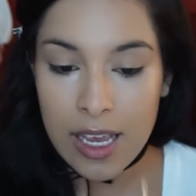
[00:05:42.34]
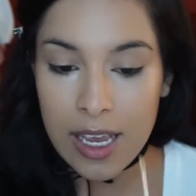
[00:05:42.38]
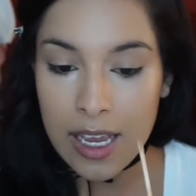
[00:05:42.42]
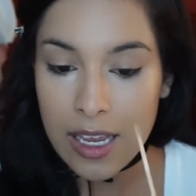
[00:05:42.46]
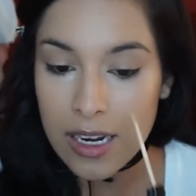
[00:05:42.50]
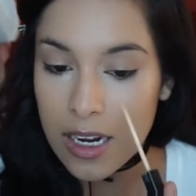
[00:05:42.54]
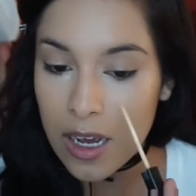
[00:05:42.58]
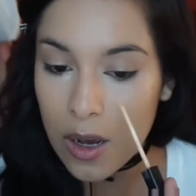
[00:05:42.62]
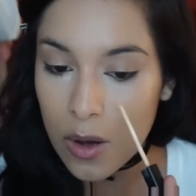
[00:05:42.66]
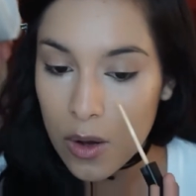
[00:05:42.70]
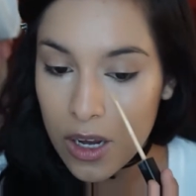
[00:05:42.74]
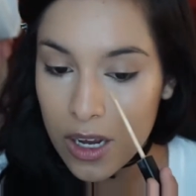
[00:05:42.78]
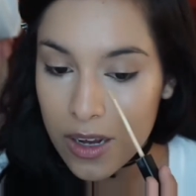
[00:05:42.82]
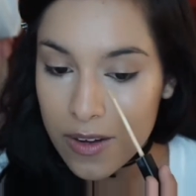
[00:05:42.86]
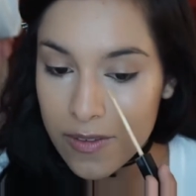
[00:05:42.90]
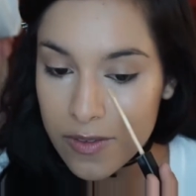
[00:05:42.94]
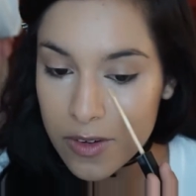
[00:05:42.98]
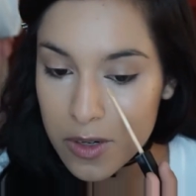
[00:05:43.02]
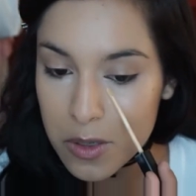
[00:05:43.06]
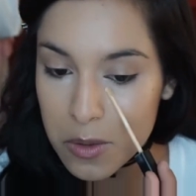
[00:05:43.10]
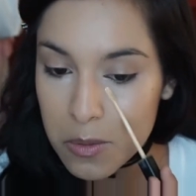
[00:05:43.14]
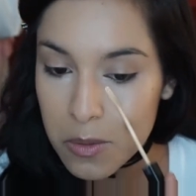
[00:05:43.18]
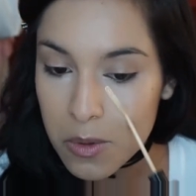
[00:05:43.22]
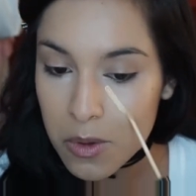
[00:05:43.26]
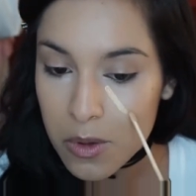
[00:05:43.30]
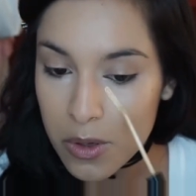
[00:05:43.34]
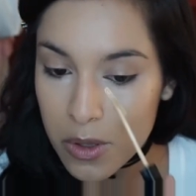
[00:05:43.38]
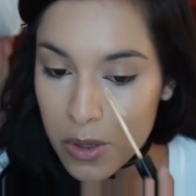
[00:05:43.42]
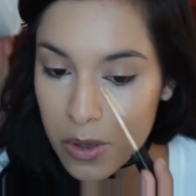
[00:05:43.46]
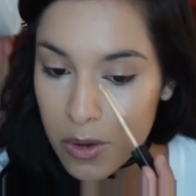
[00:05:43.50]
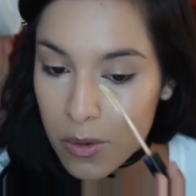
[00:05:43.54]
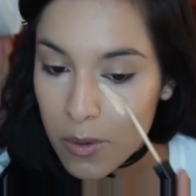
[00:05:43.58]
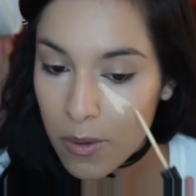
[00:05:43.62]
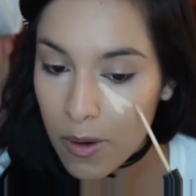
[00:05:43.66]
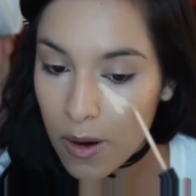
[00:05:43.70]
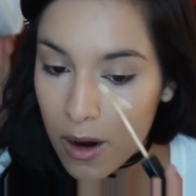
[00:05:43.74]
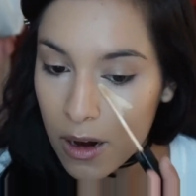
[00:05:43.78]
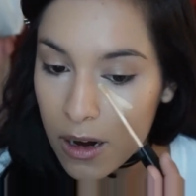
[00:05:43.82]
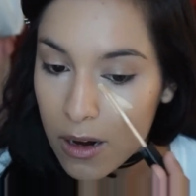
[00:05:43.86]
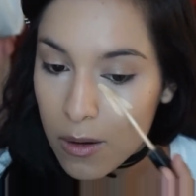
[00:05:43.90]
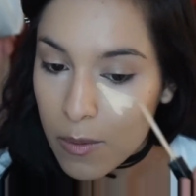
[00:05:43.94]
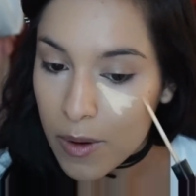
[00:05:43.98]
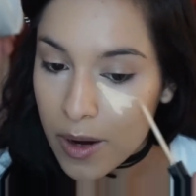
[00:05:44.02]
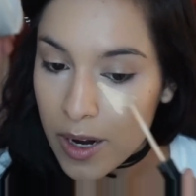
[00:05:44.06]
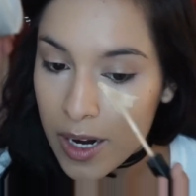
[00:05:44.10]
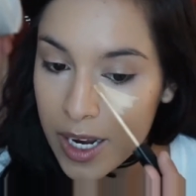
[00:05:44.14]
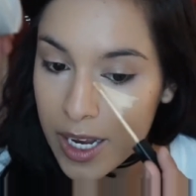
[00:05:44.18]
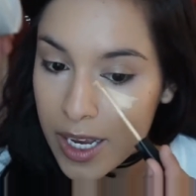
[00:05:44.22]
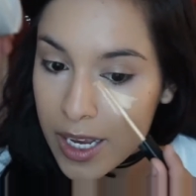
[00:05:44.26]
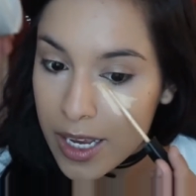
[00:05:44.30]
and how comfortable you are
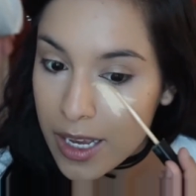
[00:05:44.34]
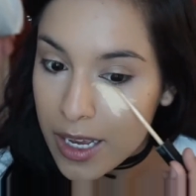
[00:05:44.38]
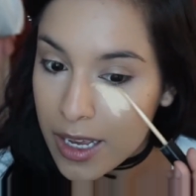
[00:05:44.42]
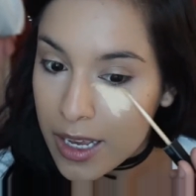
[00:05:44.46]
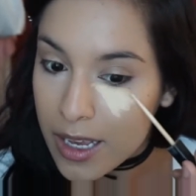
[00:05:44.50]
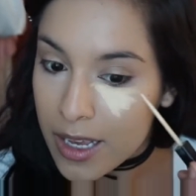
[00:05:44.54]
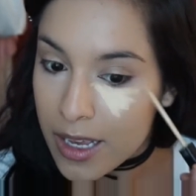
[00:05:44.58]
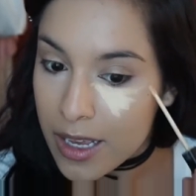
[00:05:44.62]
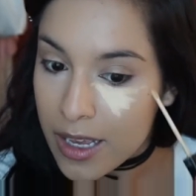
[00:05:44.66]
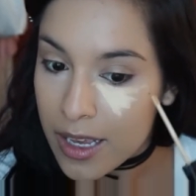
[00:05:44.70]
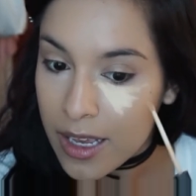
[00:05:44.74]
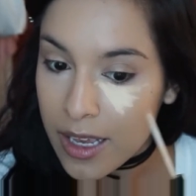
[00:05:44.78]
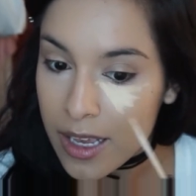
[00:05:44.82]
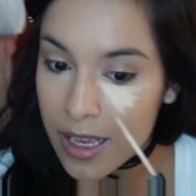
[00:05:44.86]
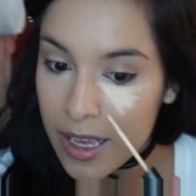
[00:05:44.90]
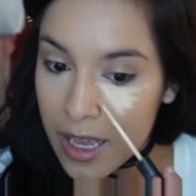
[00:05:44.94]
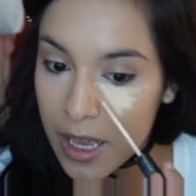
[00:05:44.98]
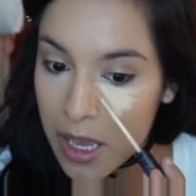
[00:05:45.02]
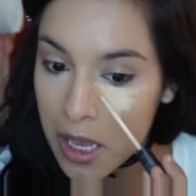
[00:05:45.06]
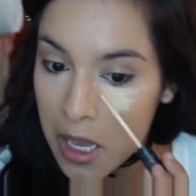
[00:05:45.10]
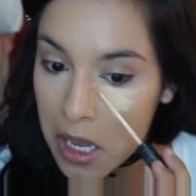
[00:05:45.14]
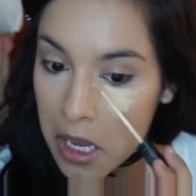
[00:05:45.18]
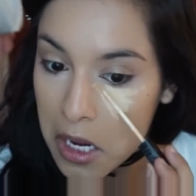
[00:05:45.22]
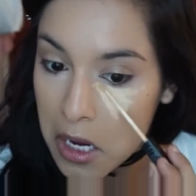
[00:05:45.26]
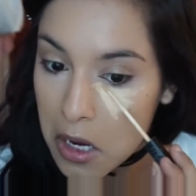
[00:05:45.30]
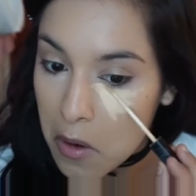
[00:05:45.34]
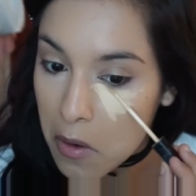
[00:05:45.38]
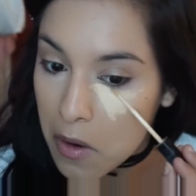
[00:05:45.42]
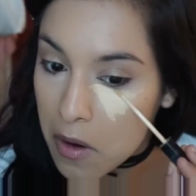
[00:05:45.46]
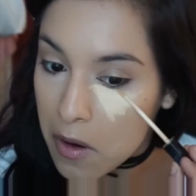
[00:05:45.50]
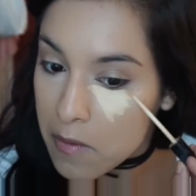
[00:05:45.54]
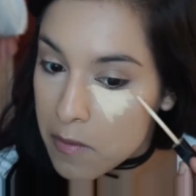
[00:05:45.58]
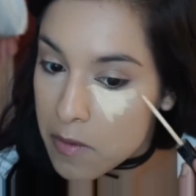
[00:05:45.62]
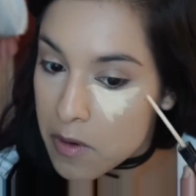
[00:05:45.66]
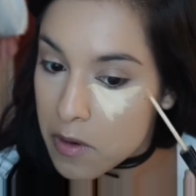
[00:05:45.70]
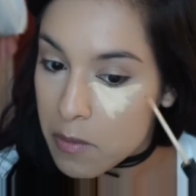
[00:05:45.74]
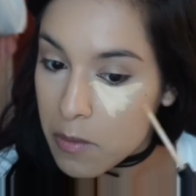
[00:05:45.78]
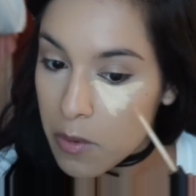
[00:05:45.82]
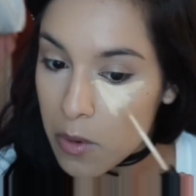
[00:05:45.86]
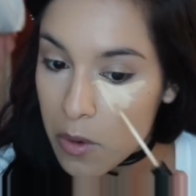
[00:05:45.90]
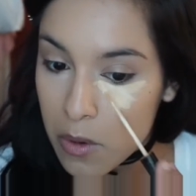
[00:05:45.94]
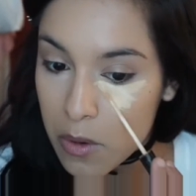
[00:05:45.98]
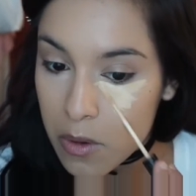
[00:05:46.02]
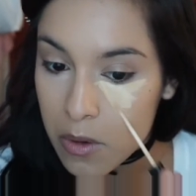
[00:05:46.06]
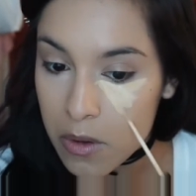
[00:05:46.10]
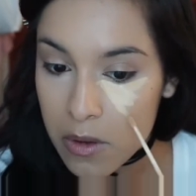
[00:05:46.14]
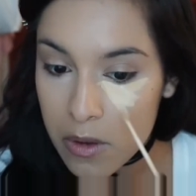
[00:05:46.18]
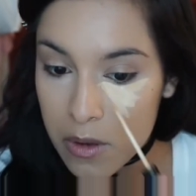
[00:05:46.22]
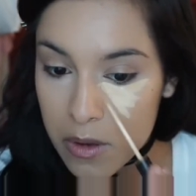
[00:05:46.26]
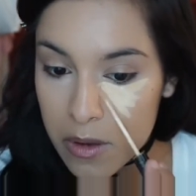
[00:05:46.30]
wearing, and how
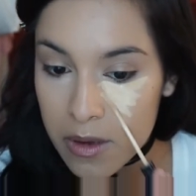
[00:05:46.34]
comfortable